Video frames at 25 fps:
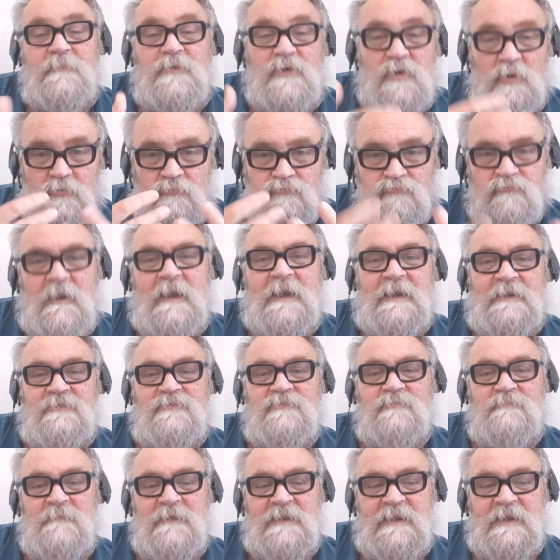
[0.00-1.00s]

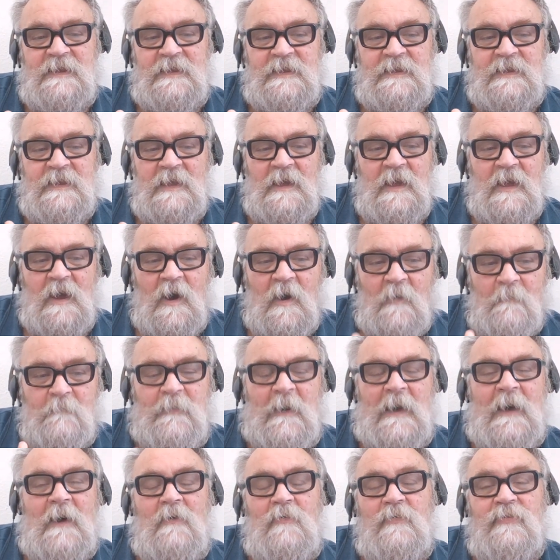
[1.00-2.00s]
correct me
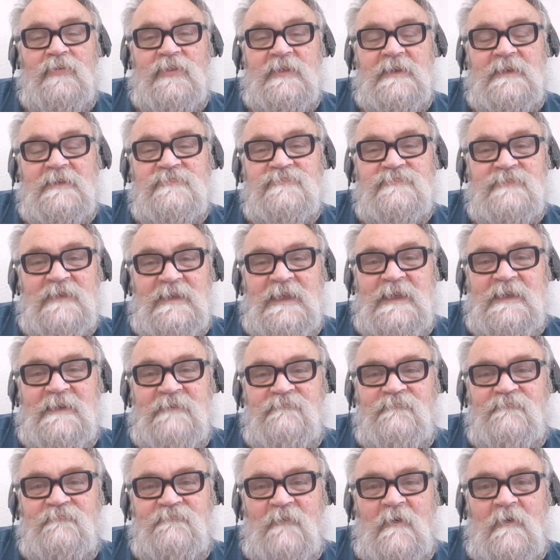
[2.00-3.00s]
about this
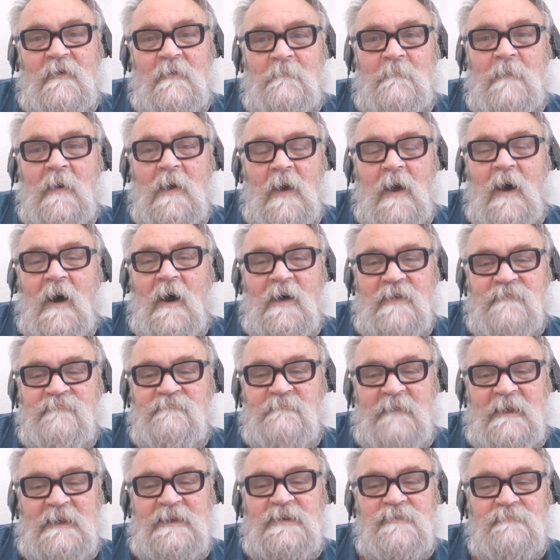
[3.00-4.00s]
if
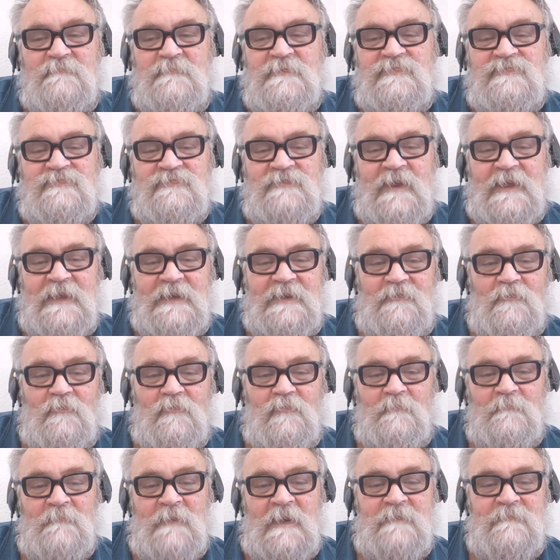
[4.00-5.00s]
I've made a mistake,
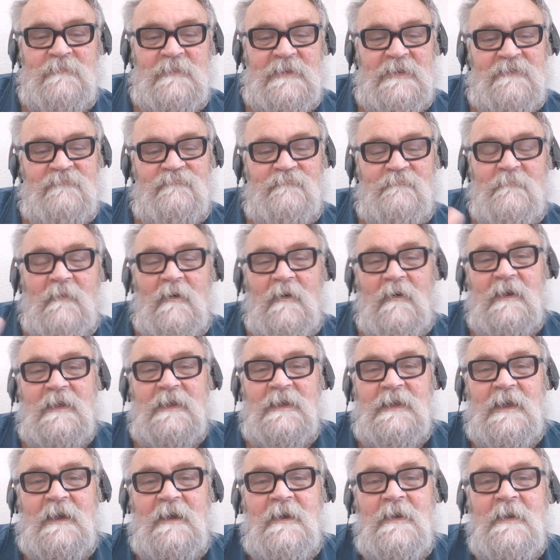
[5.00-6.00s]
or maybe if
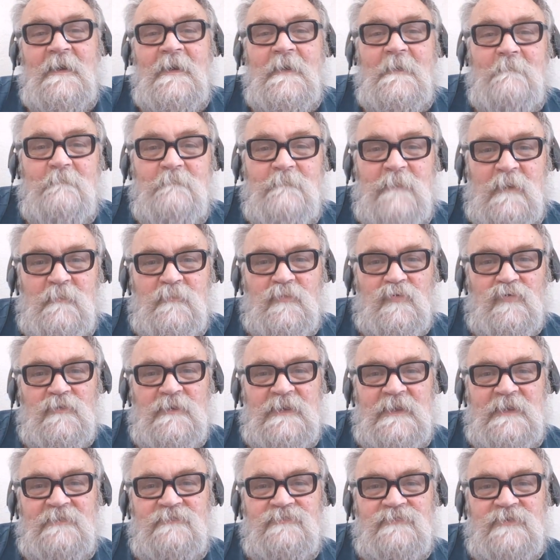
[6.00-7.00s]
my
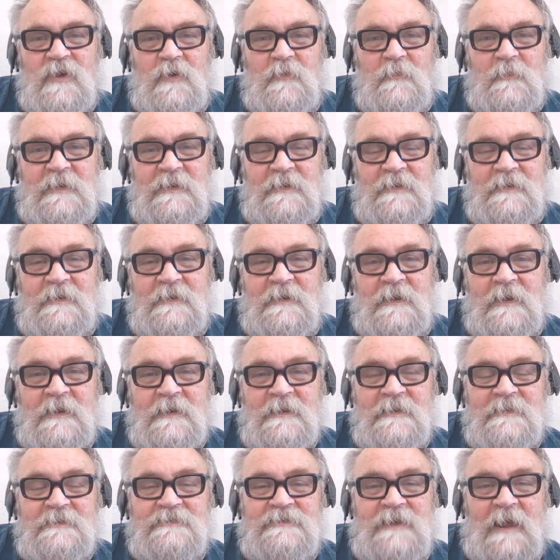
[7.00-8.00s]
memory is going
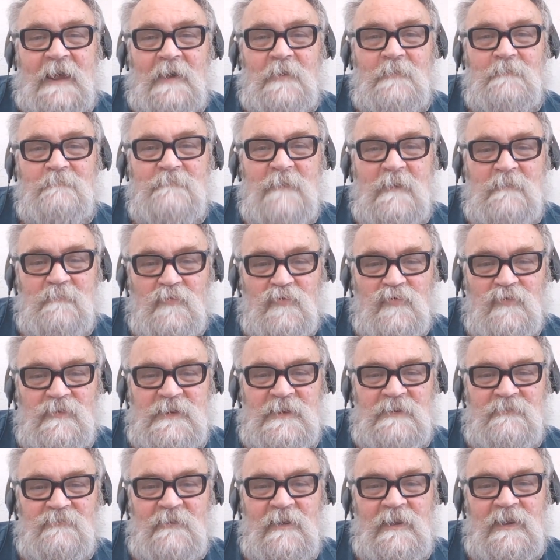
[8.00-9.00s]
down
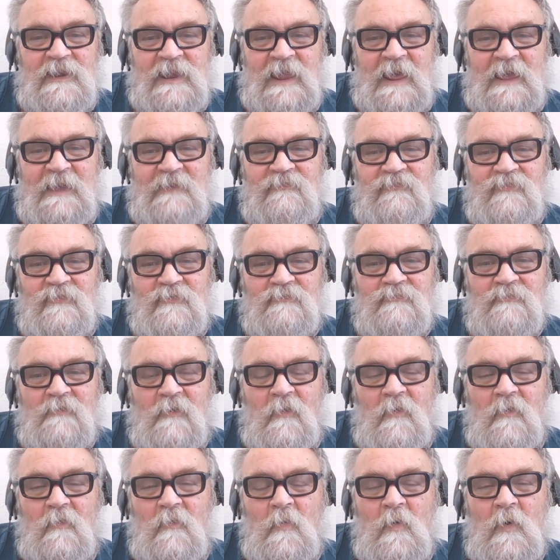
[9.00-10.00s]
memory lane the
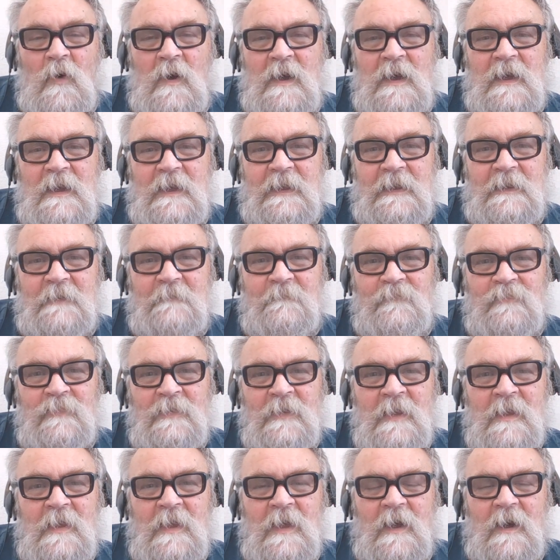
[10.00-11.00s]
wrong way.
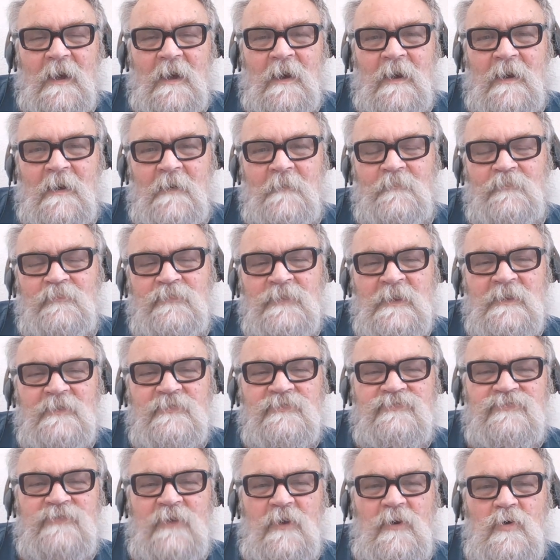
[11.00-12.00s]

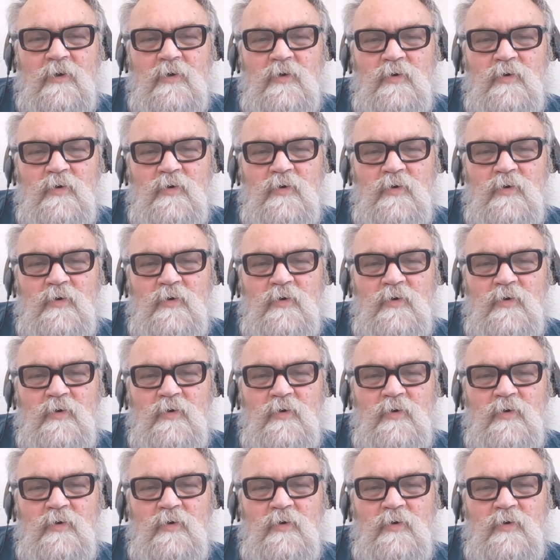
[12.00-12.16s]
If